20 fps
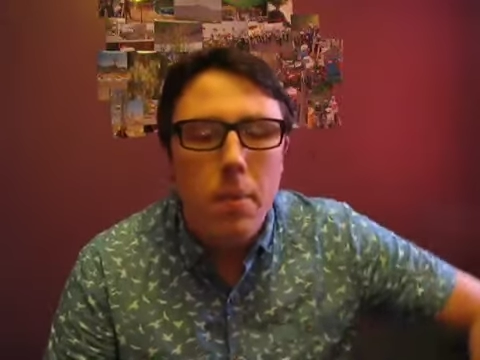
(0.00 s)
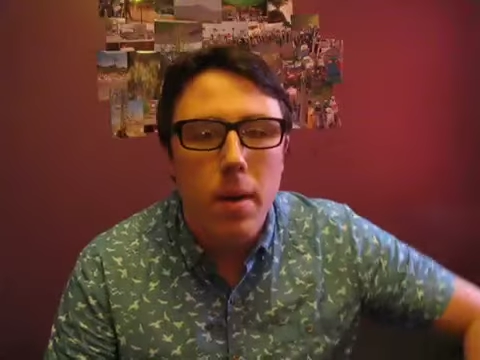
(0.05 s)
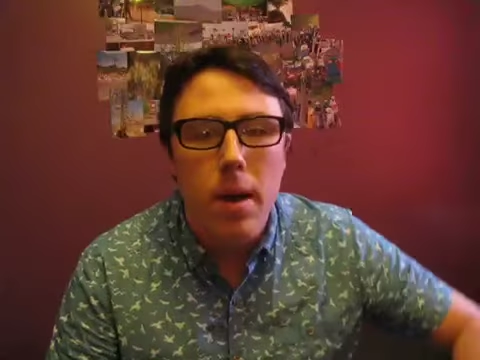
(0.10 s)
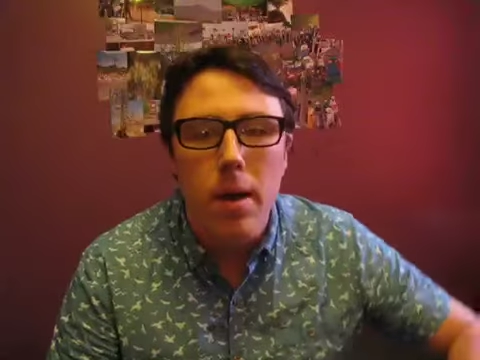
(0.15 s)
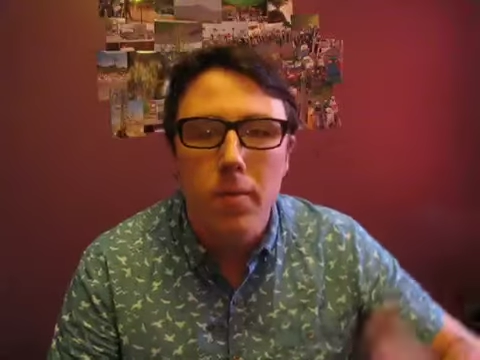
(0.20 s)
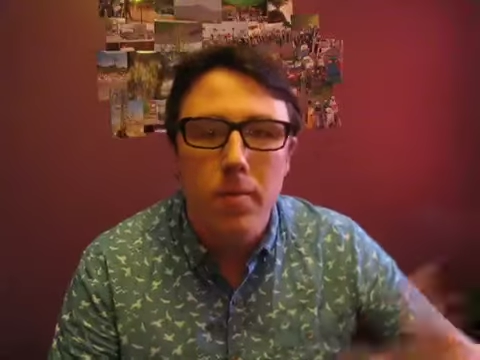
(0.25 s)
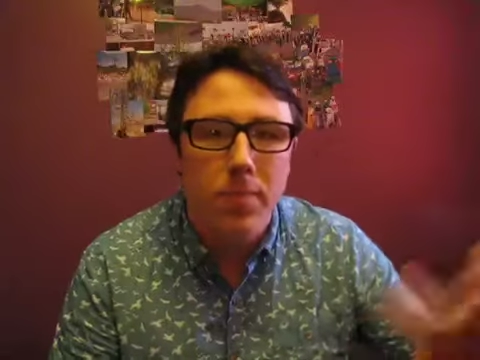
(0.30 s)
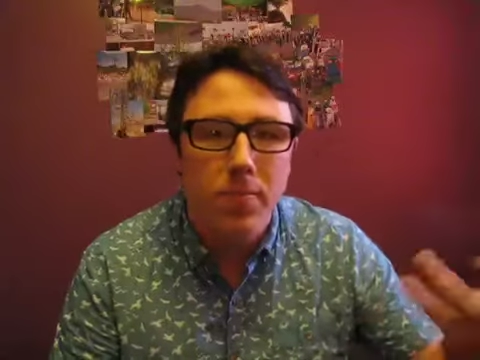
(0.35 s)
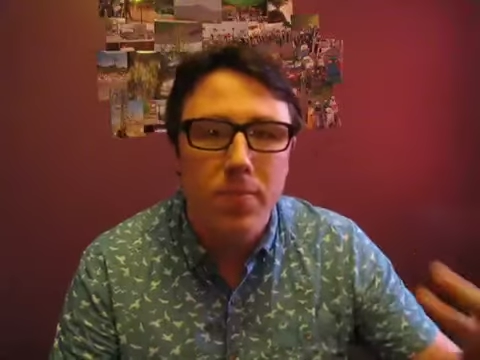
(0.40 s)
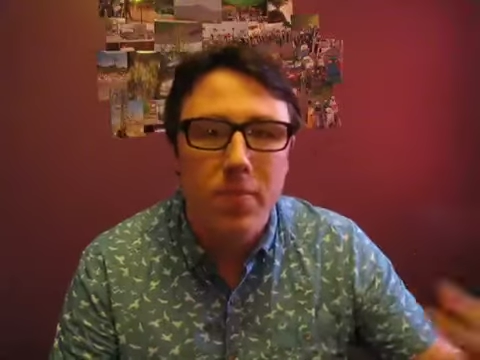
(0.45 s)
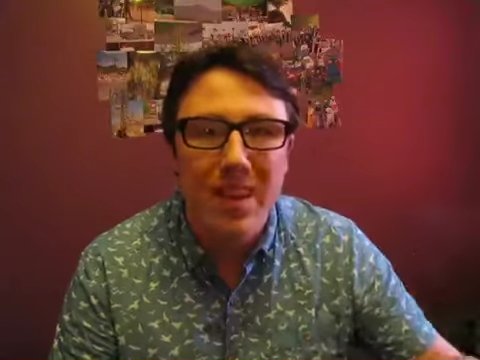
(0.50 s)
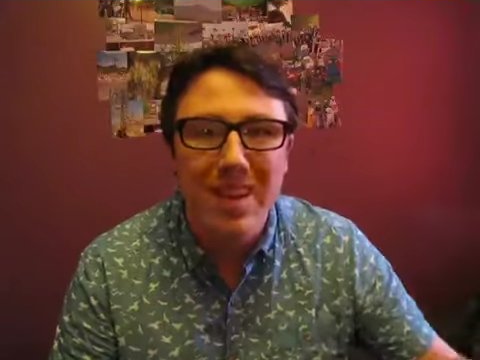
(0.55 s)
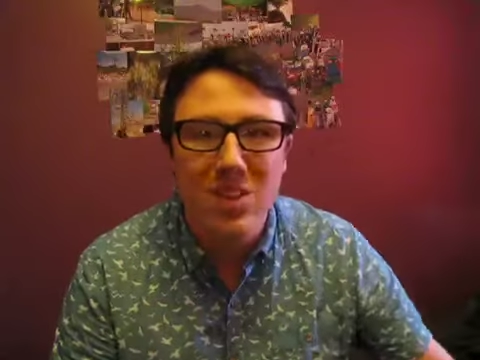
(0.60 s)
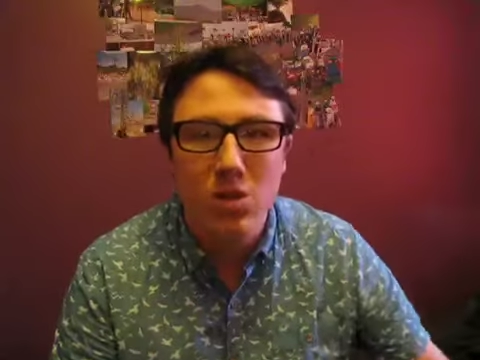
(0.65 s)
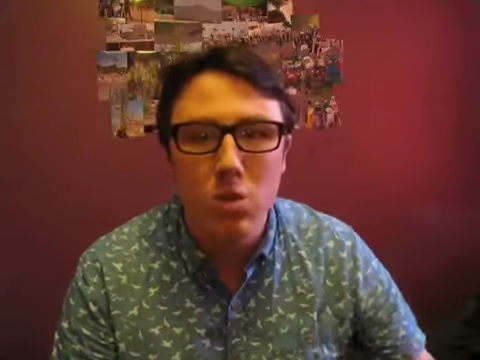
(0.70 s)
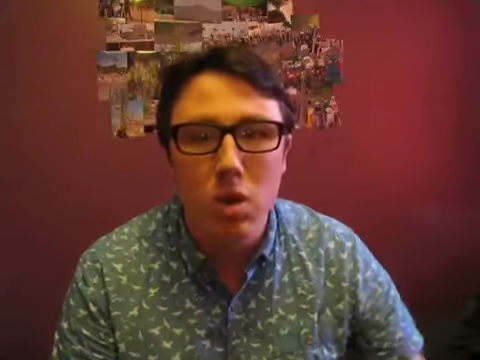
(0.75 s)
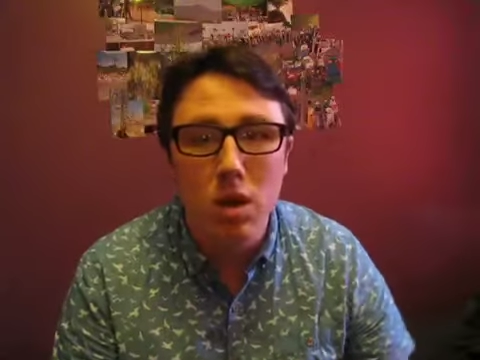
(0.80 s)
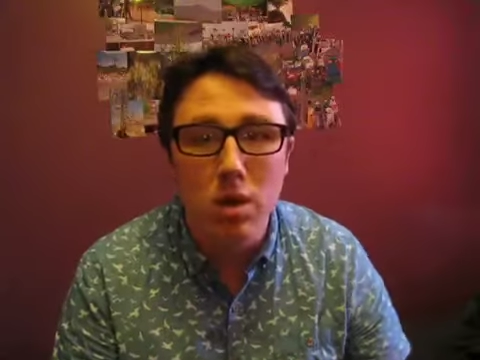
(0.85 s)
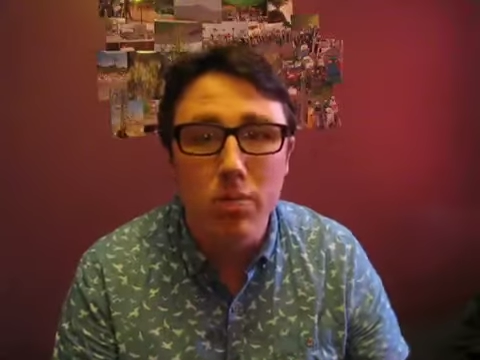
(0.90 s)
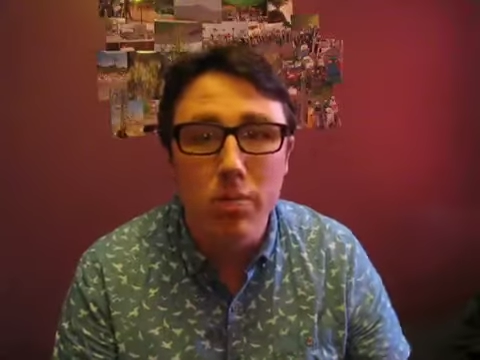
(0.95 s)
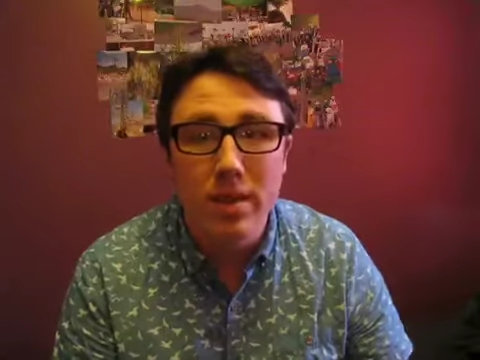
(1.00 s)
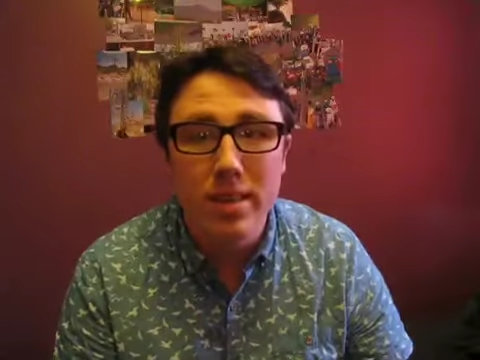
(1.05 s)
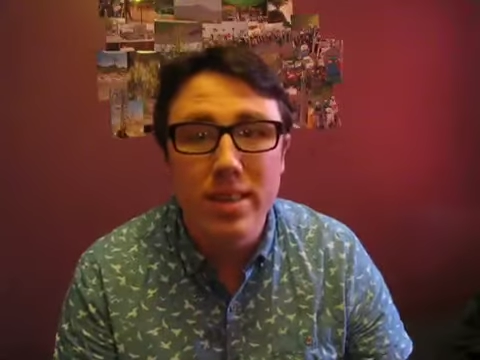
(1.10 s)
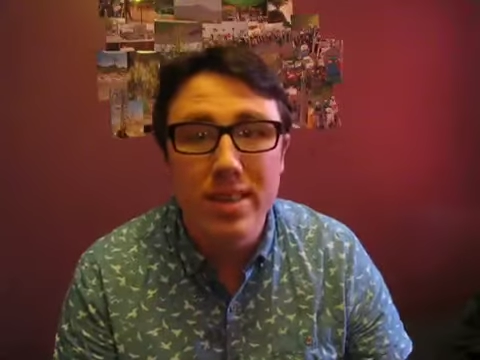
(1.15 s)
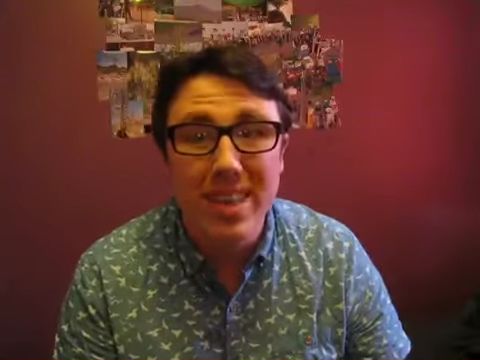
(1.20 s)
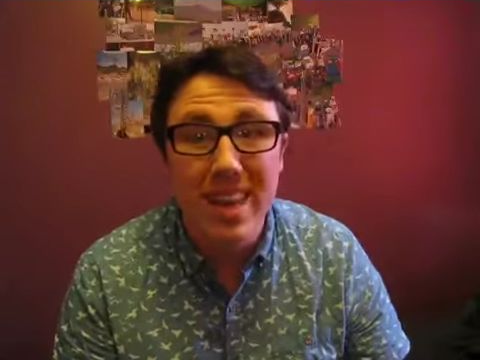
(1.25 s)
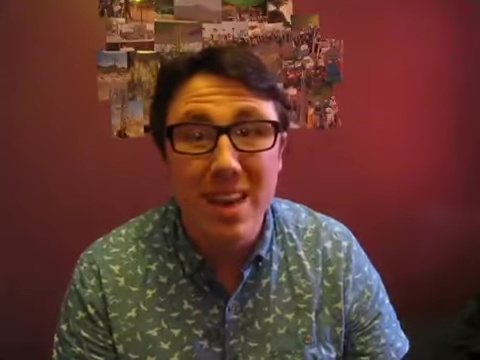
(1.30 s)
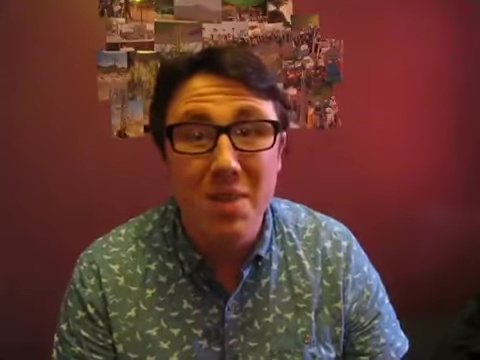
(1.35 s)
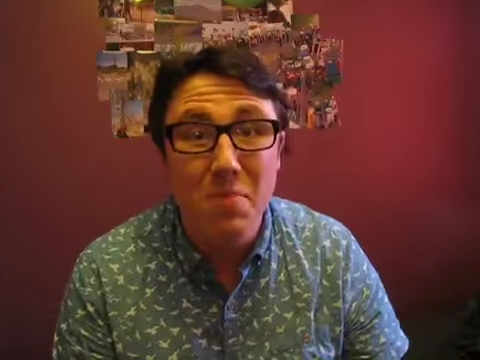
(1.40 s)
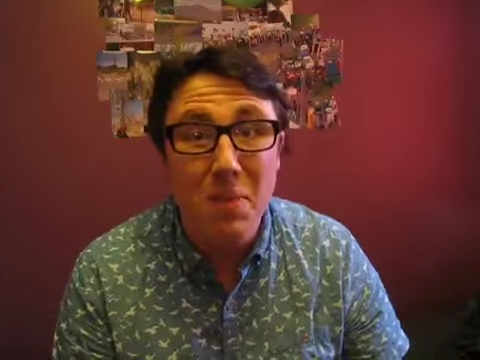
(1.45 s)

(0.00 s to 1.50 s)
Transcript: But that's all I can really say